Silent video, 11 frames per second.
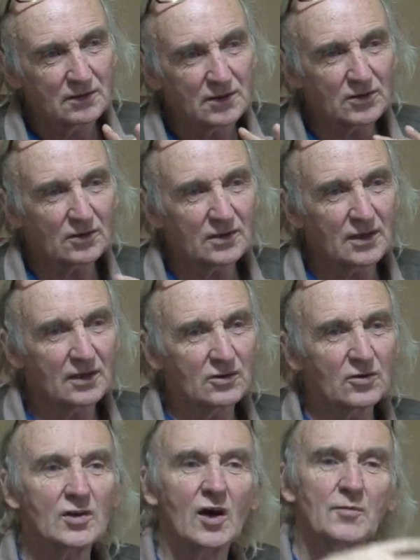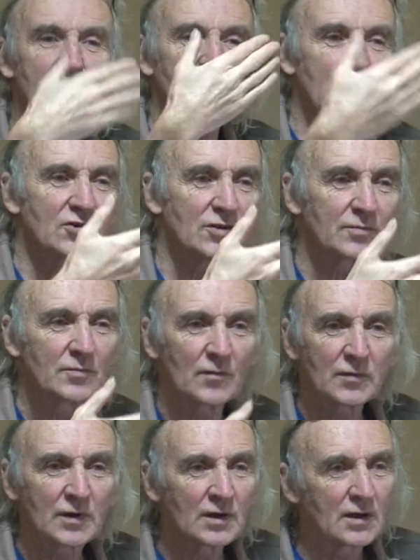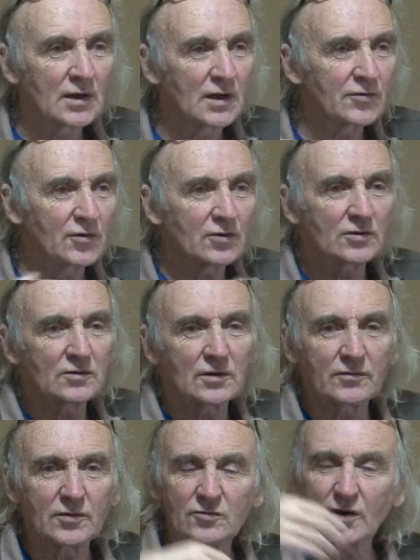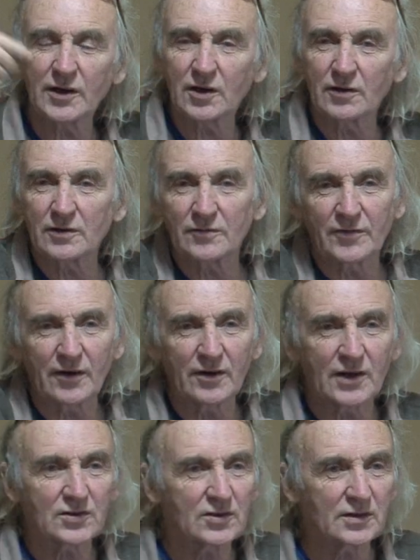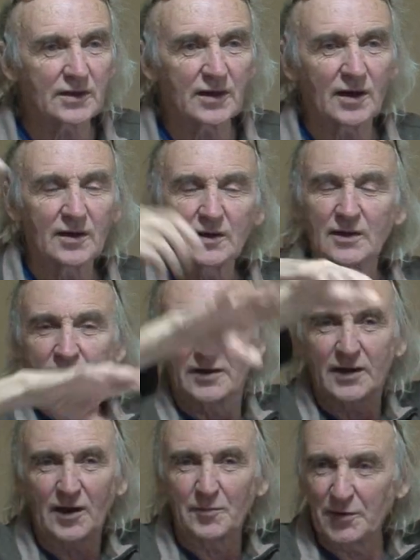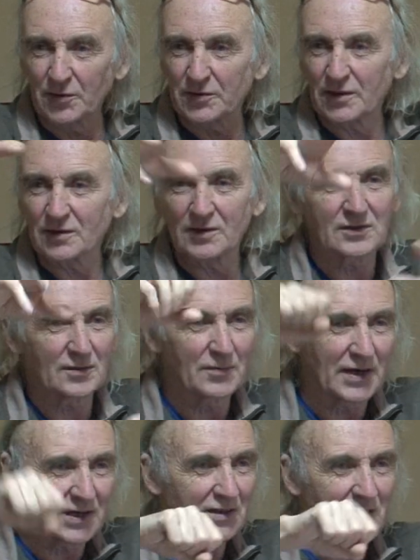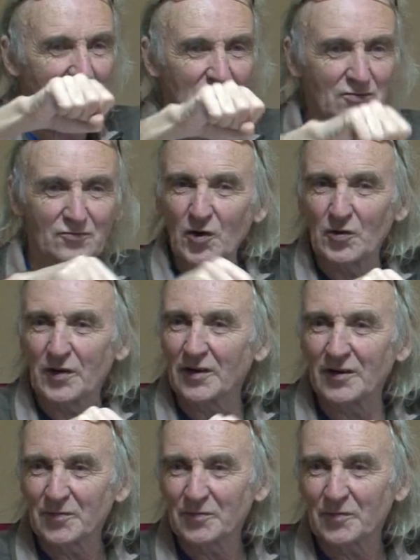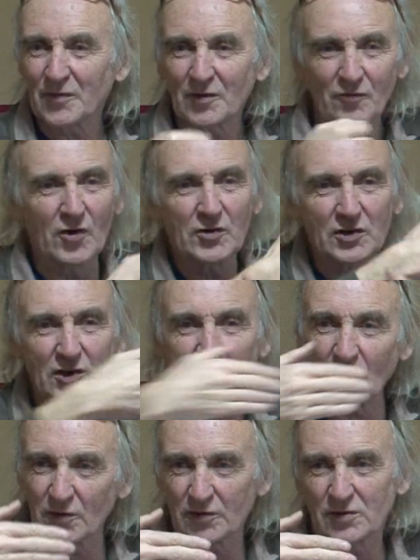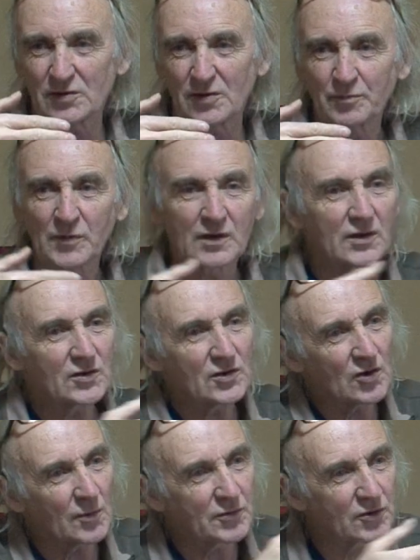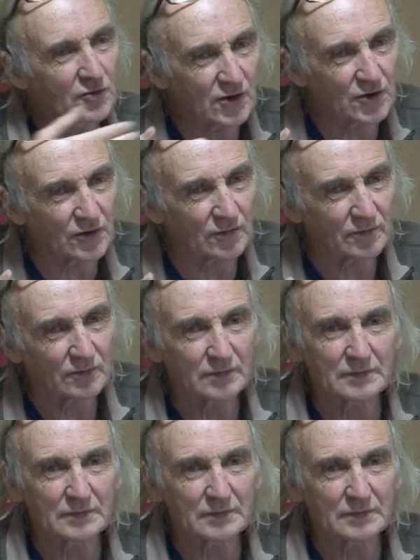It's okay. Usually obstruction. If you if you try to go to Varanasi, they are, they are building this, they're making this road. Huh? The road is closed. This is an obstruction.